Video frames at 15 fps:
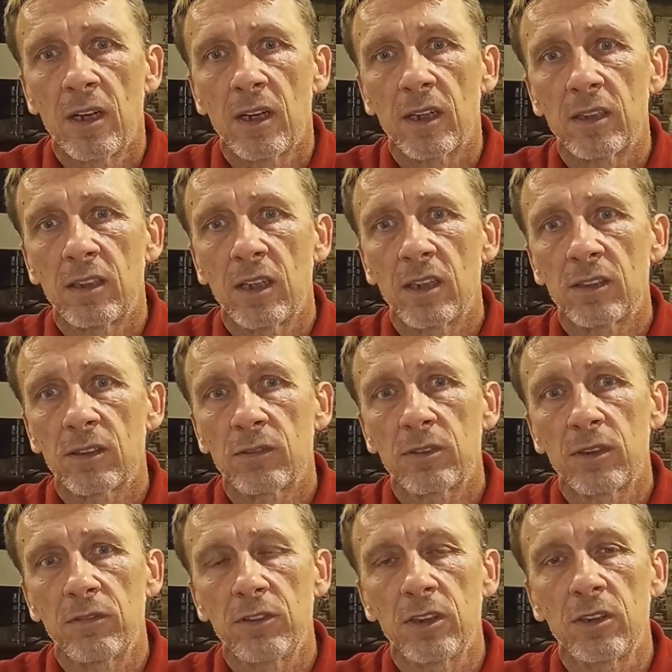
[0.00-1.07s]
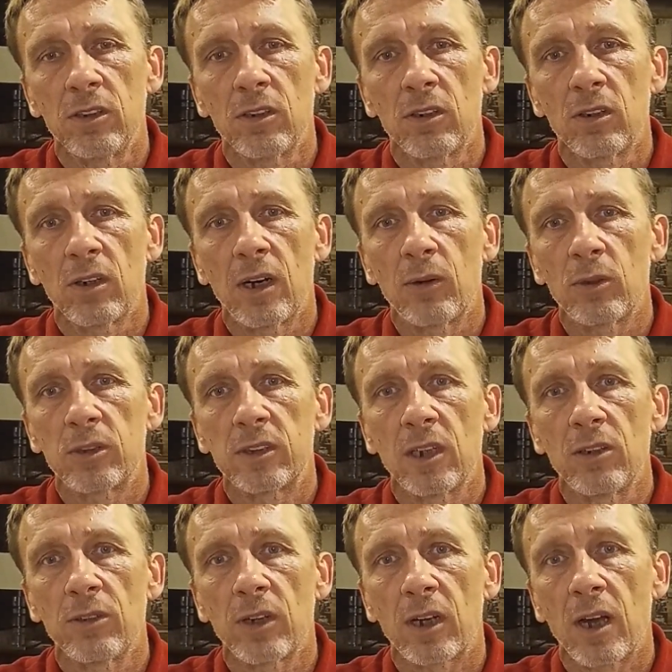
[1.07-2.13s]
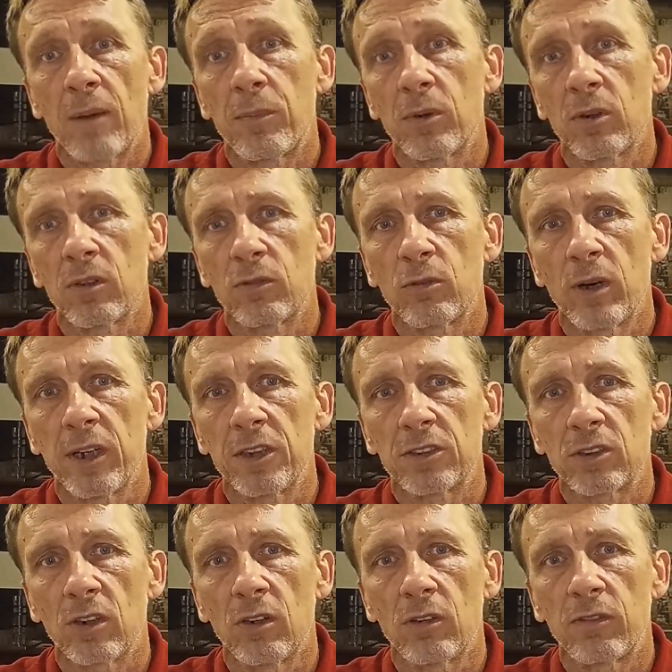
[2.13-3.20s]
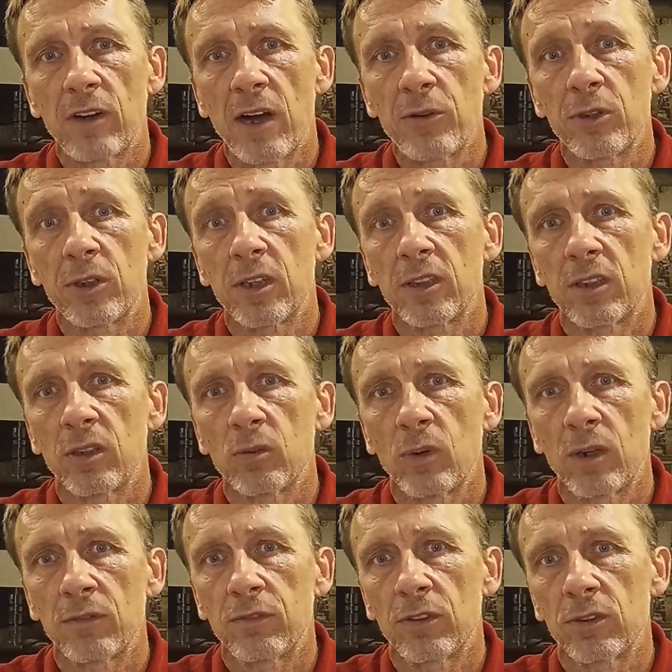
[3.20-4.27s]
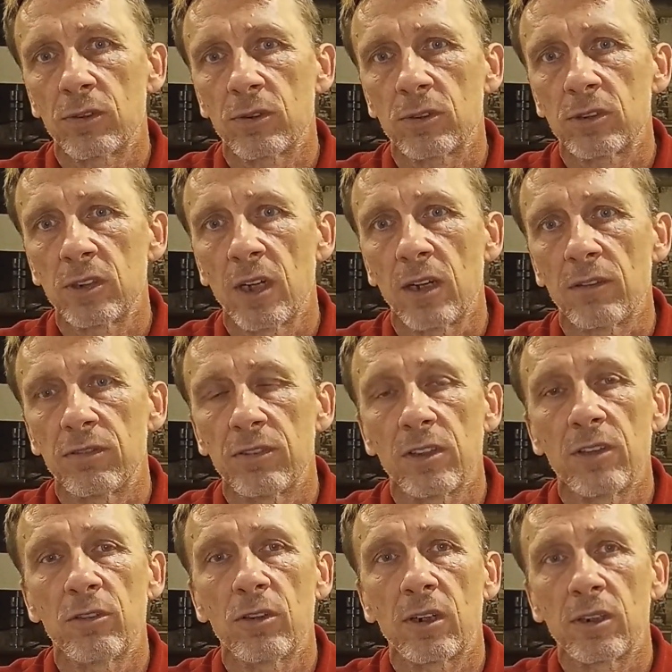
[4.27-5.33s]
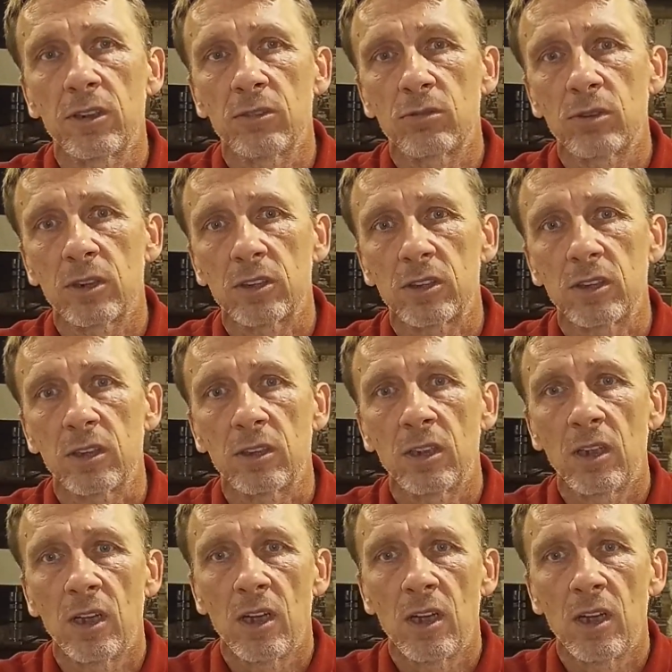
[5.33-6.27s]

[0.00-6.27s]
At the end of the video, I will tell you a couple of ways of how you can get one for yourself if you are interested.